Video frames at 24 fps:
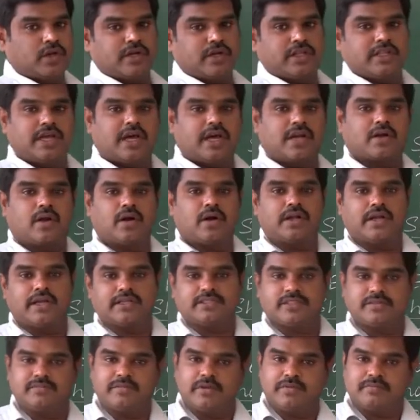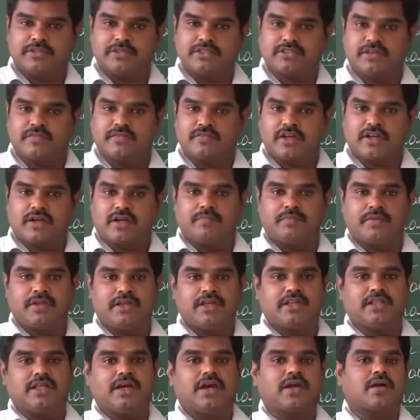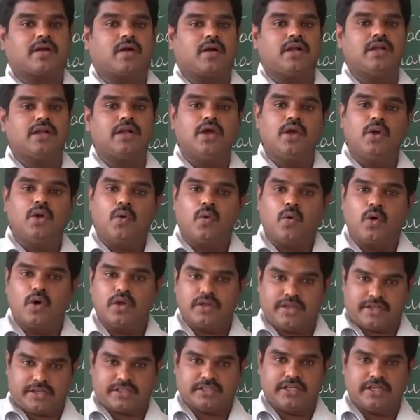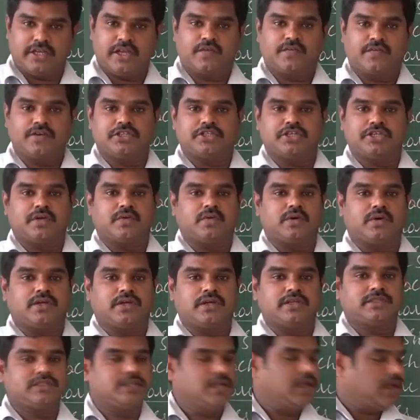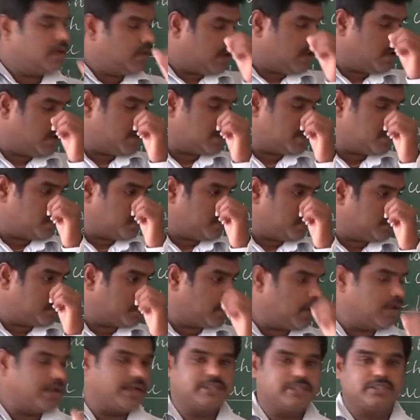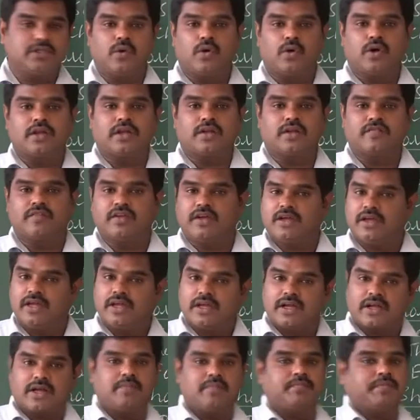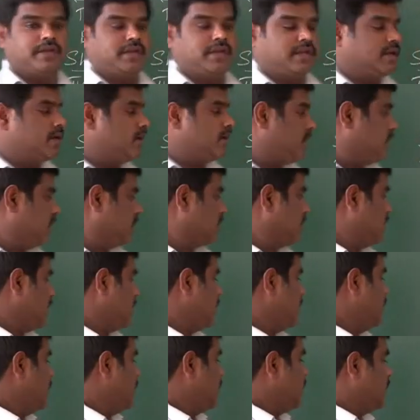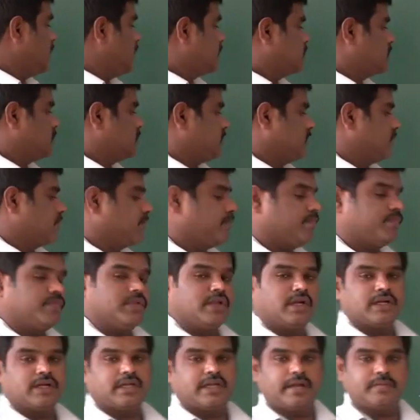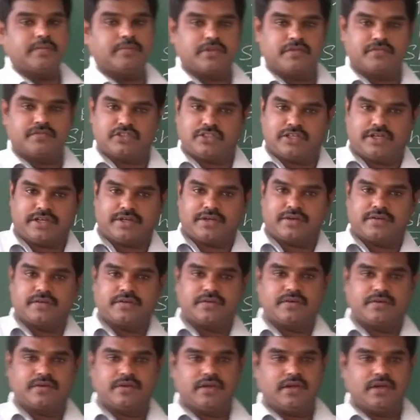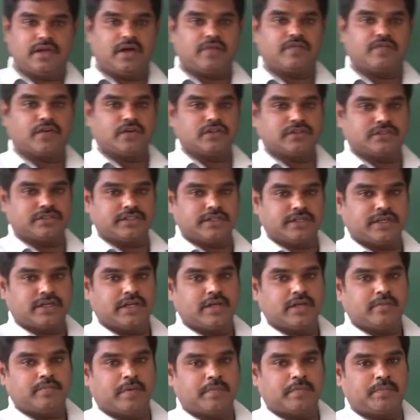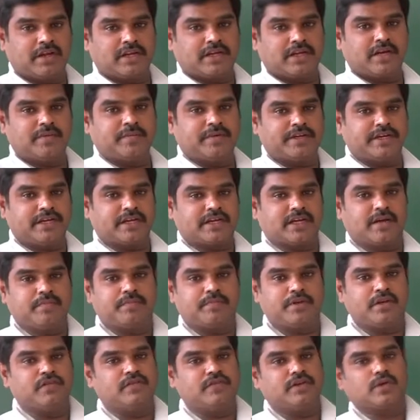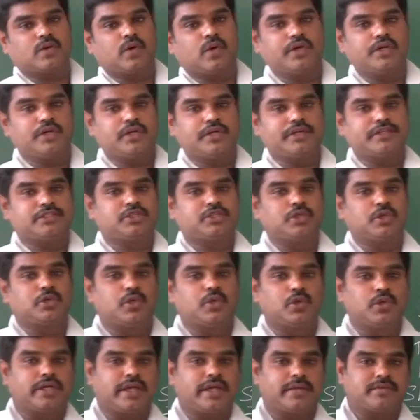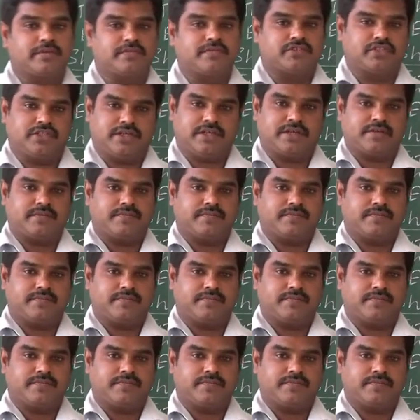They are called as a members of the company. They are called owners. Equity shareholders are what you called as the owner of the company. Okay. Next, types of share. Of course, public limited company will going to issue 2 types of share.